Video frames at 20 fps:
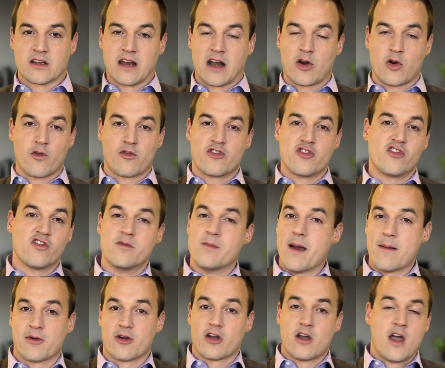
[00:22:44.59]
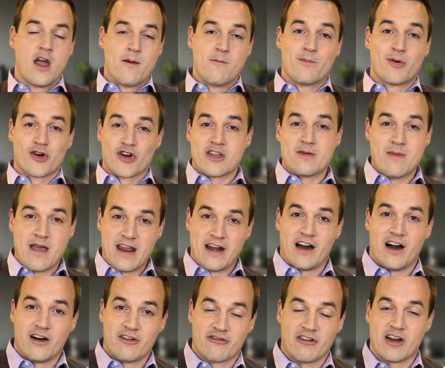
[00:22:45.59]
I don't know if you remember Bernie
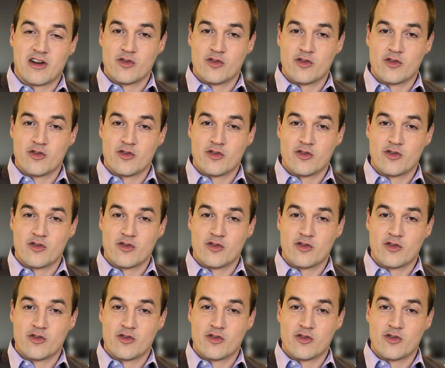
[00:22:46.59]
Madoff, right,